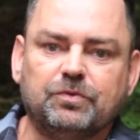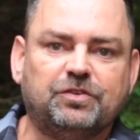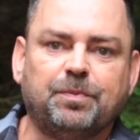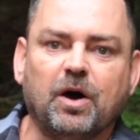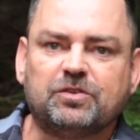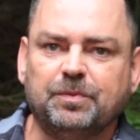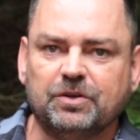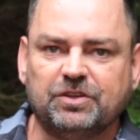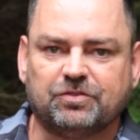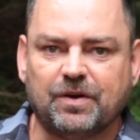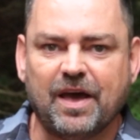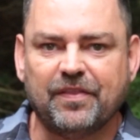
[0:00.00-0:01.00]

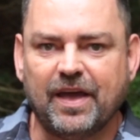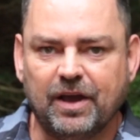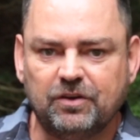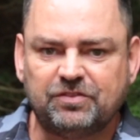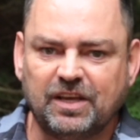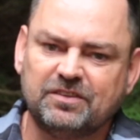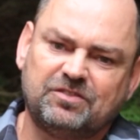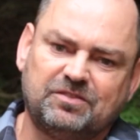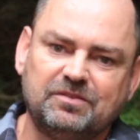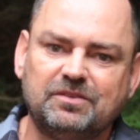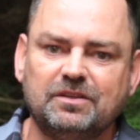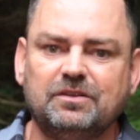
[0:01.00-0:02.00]
responsibilities around the house,
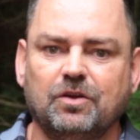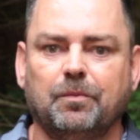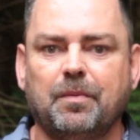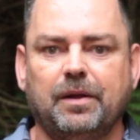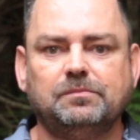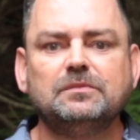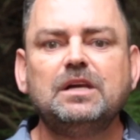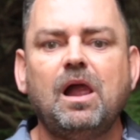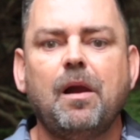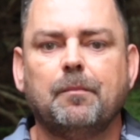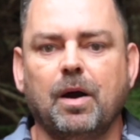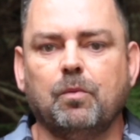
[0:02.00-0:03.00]
yes,
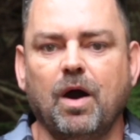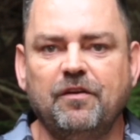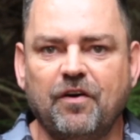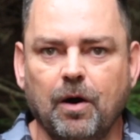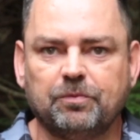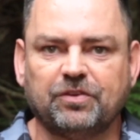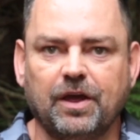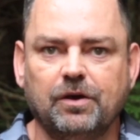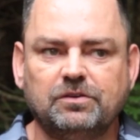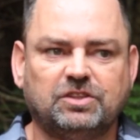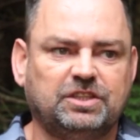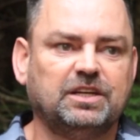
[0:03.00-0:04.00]
my wife helps
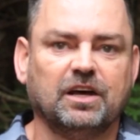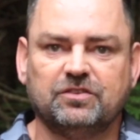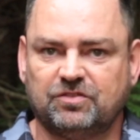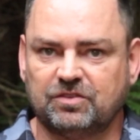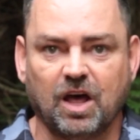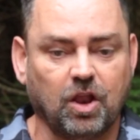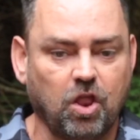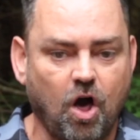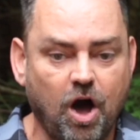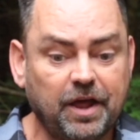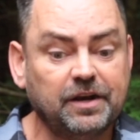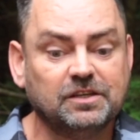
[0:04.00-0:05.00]
out. She does a
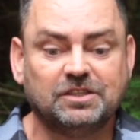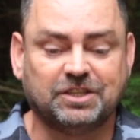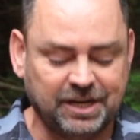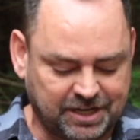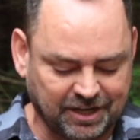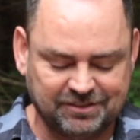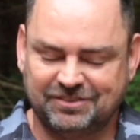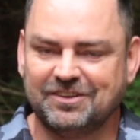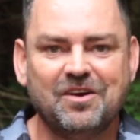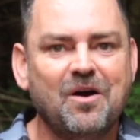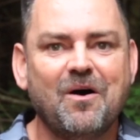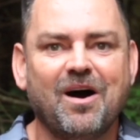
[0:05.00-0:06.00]
lot. She does
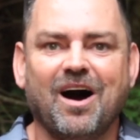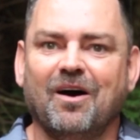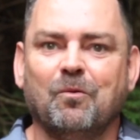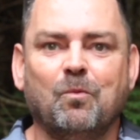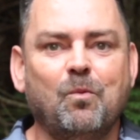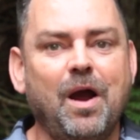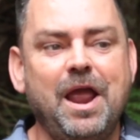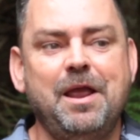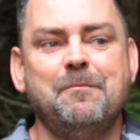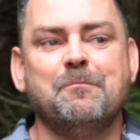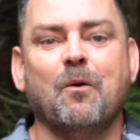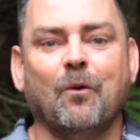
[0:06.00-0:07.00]

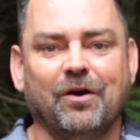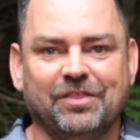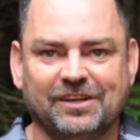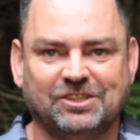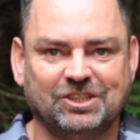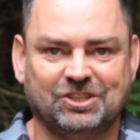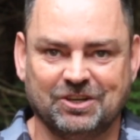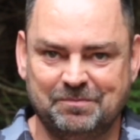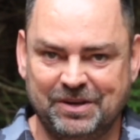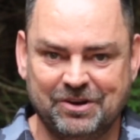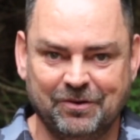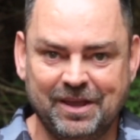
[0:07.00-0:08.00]
way more than she should
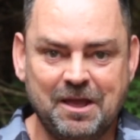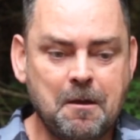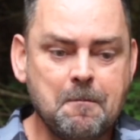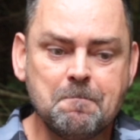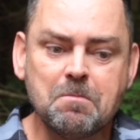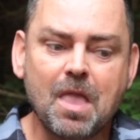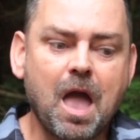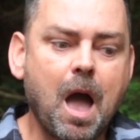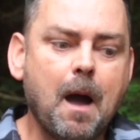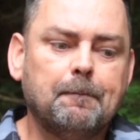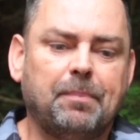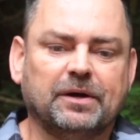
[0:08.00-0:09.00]
be doing.
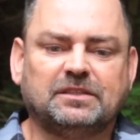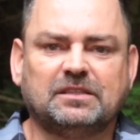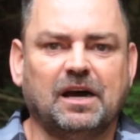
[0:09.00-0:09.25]
But